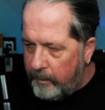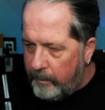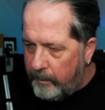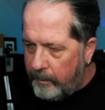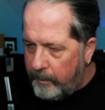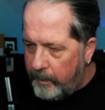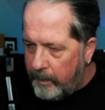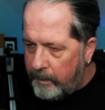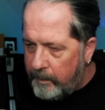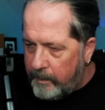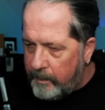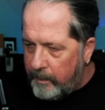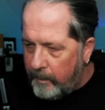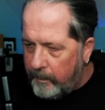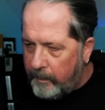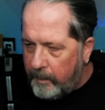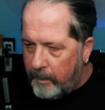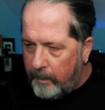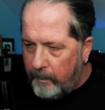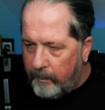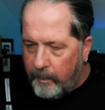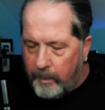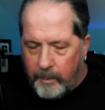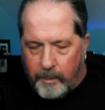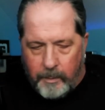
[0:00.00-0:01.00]
been something
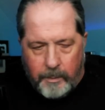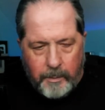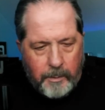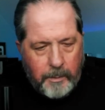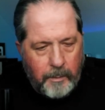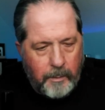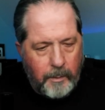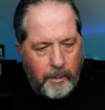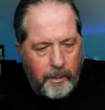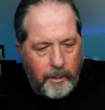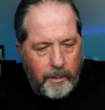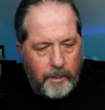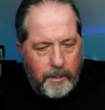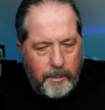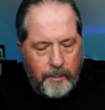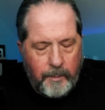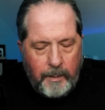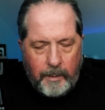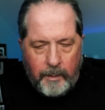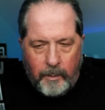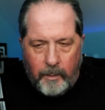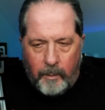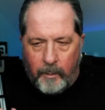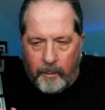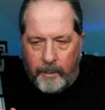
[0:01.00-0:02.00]
I've been enjoying. It's
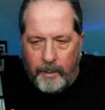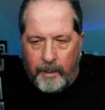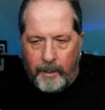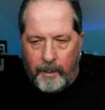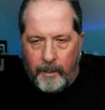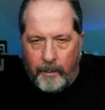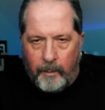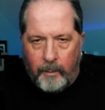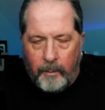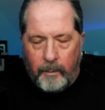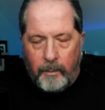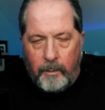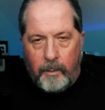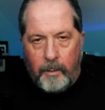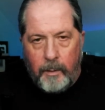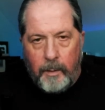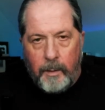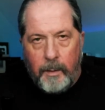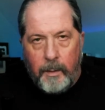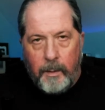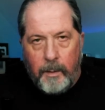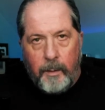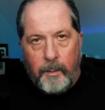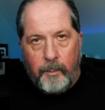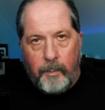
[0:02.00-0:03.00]
called L
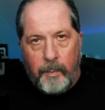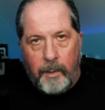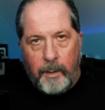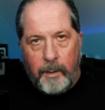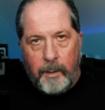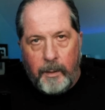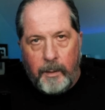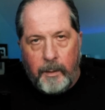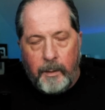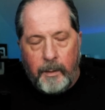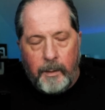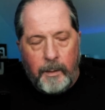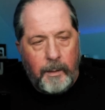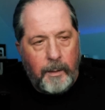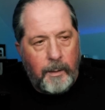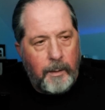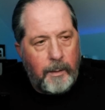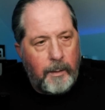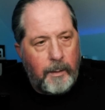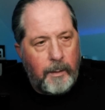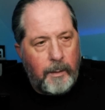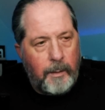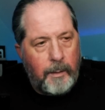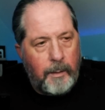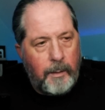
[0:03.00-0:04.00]
by
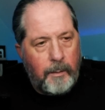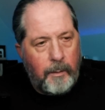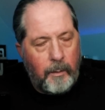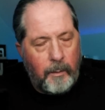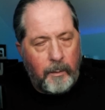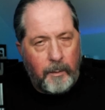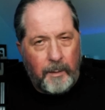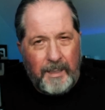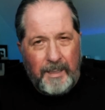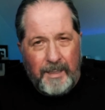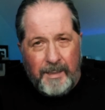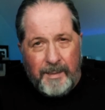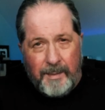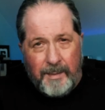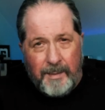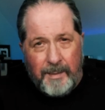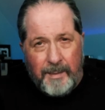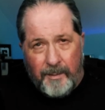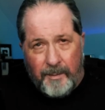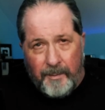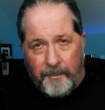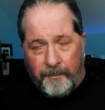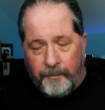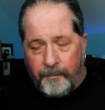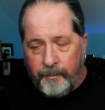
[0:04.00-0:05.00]
Arquiste,
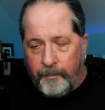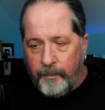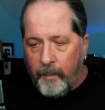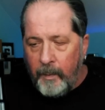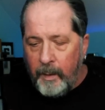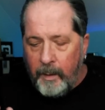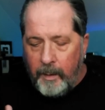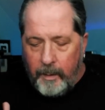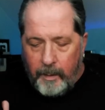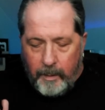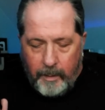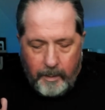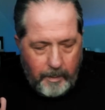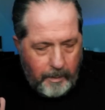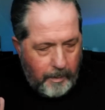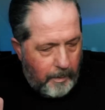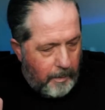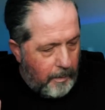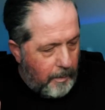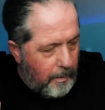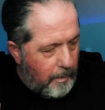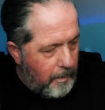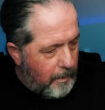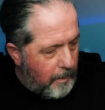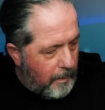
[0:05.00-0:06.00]

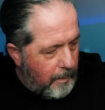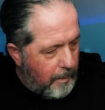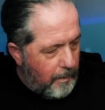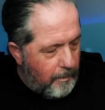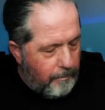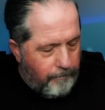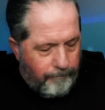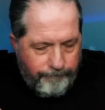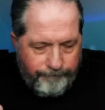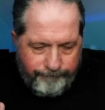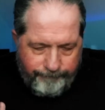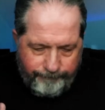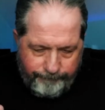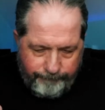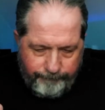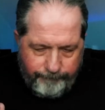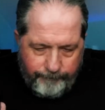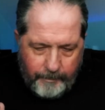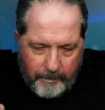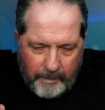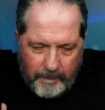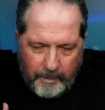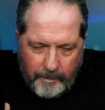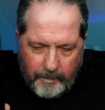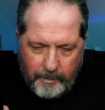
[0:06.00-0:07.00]
and
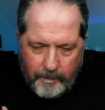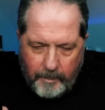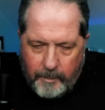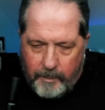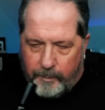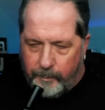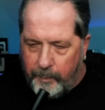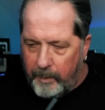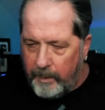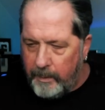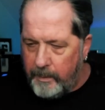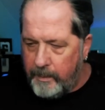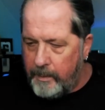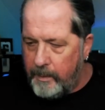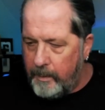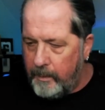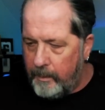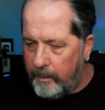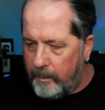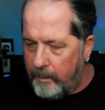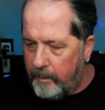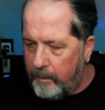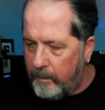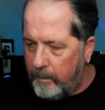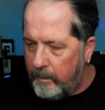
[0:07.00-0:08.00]
it's a spicy
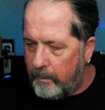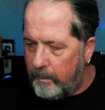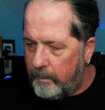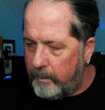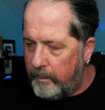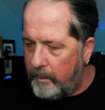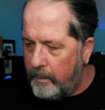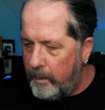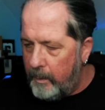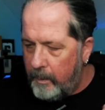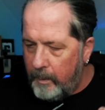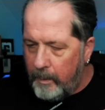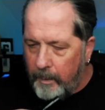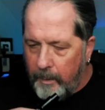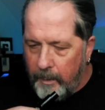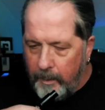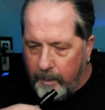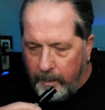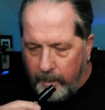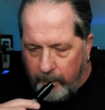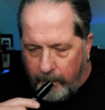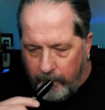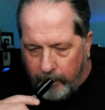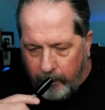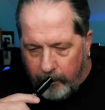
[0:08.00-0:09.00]
little
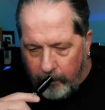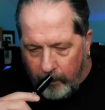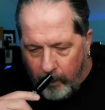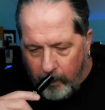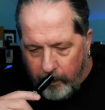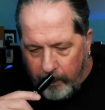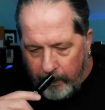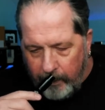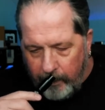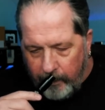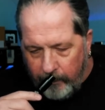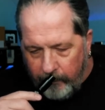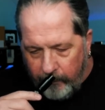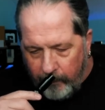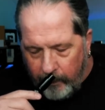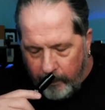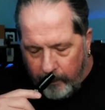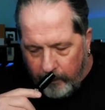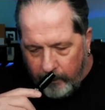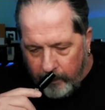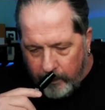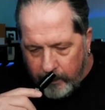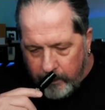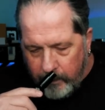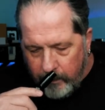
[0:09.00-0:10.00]
kind of throwback
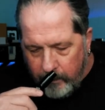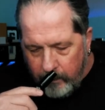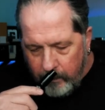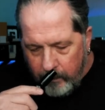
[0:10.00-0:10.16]
fragrance,